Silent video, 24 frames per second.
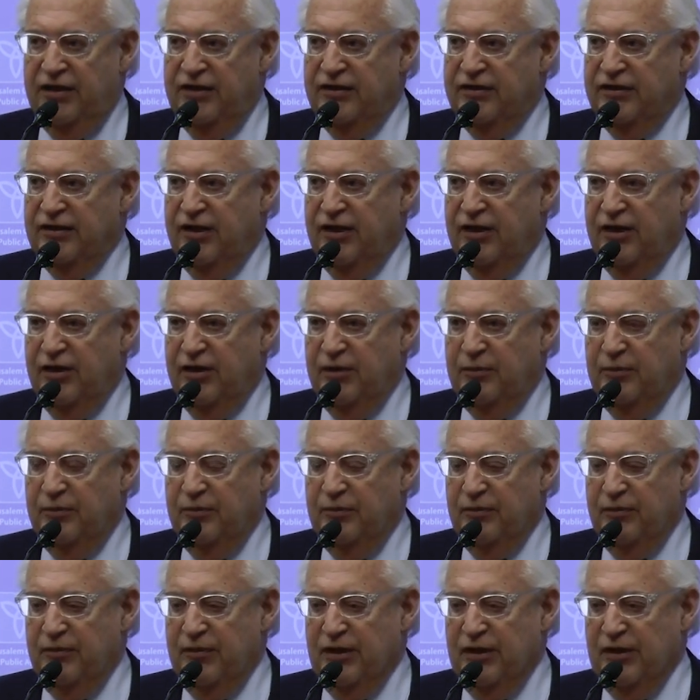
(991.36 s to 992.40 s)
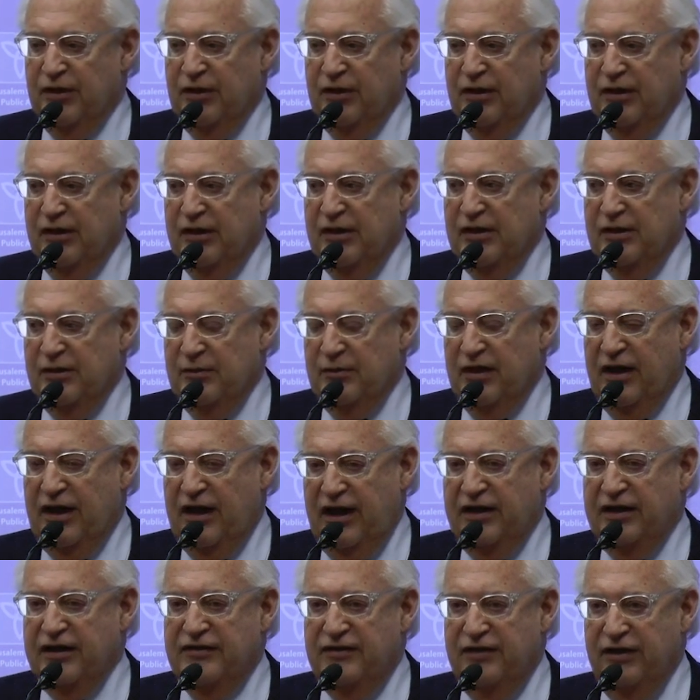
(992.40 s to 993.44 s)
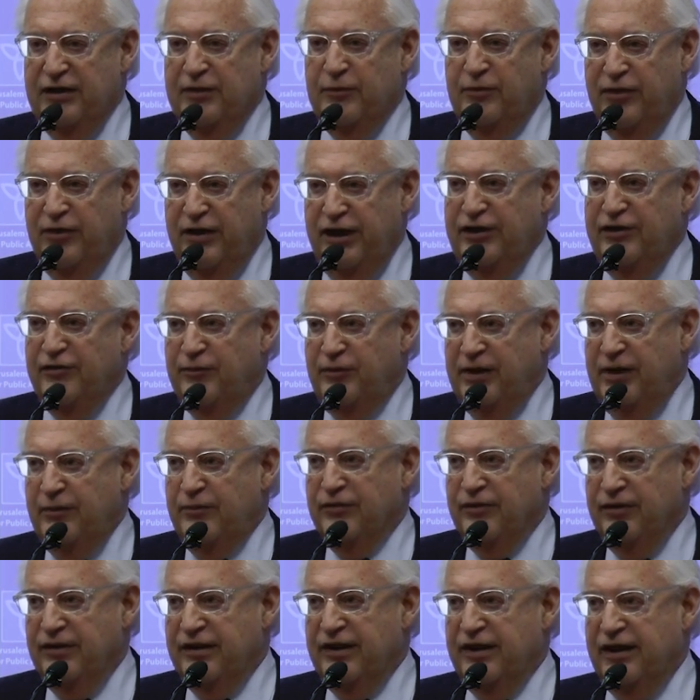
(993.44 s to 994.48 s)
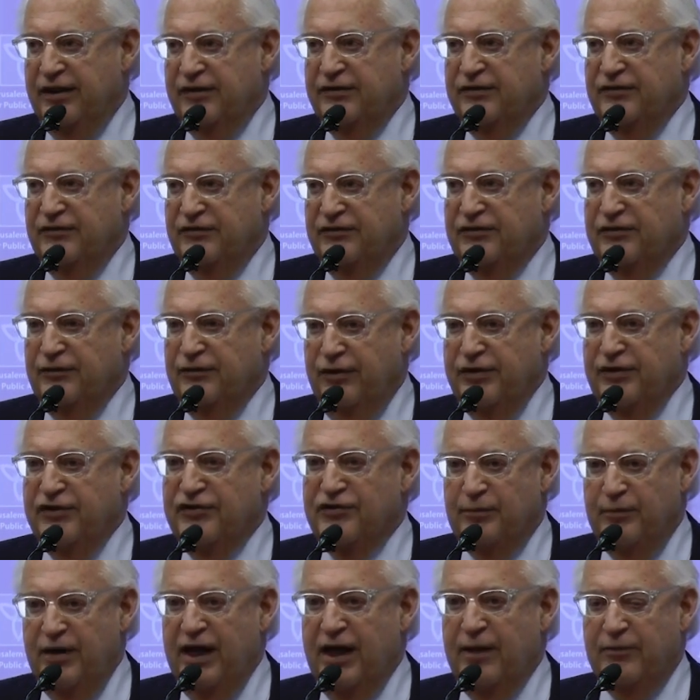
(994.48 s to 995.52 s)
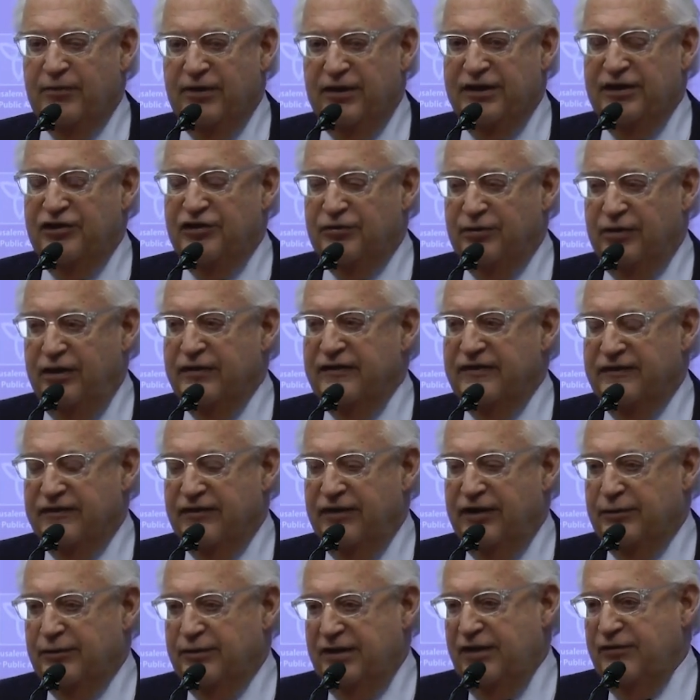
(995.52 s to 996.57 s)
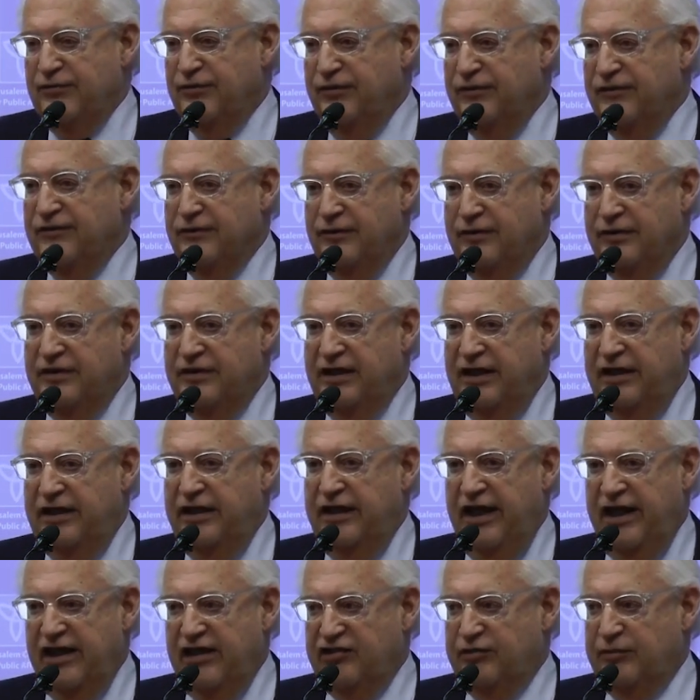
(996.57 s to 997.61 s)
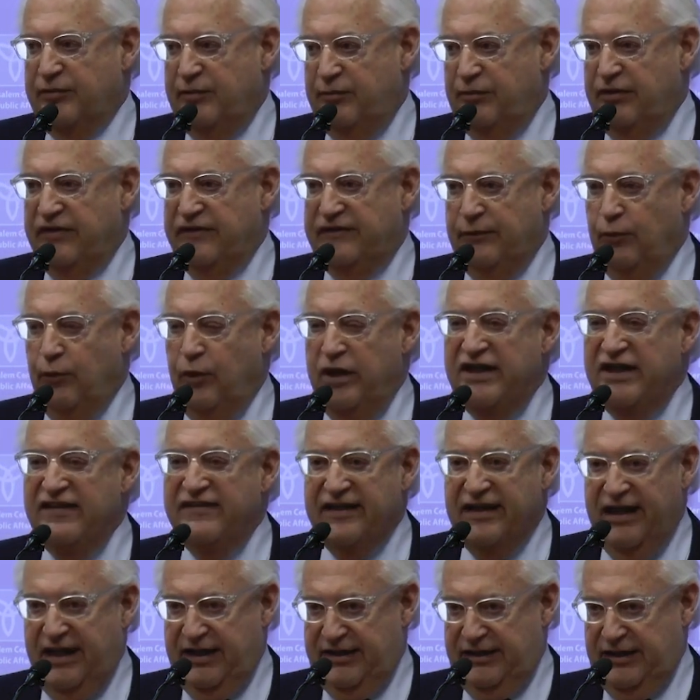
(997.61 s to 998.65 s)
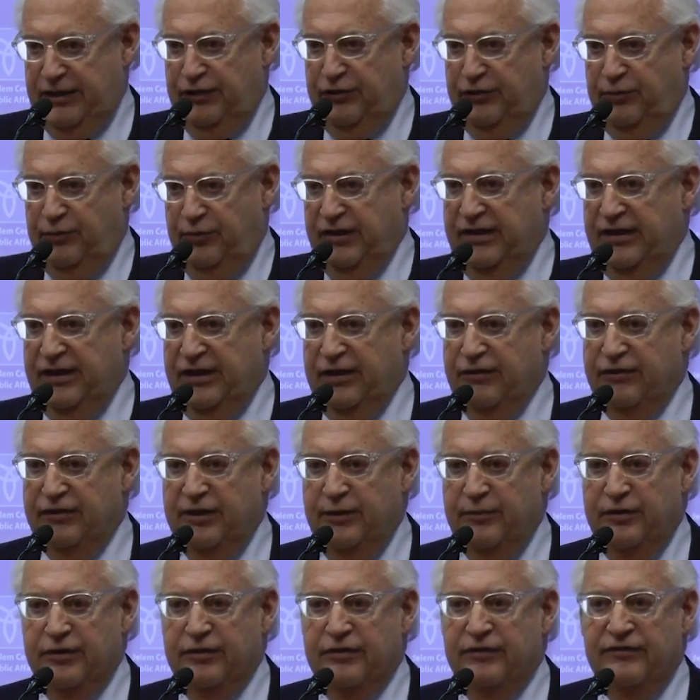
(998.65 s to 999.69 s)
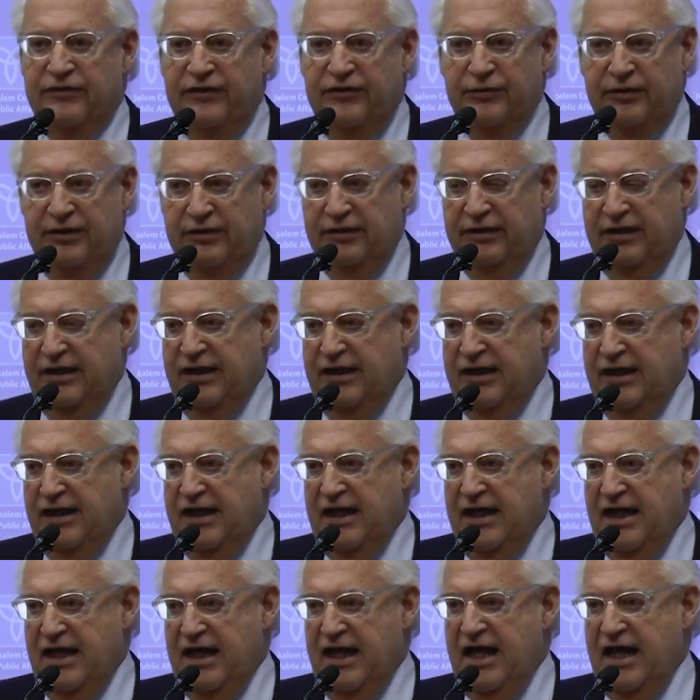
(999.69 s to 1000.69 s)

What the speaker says: and I can tell you plenty of people that saw this map on the Israeli side, when they first saw it, they gasped, because what is that you put there in the middle of Israel?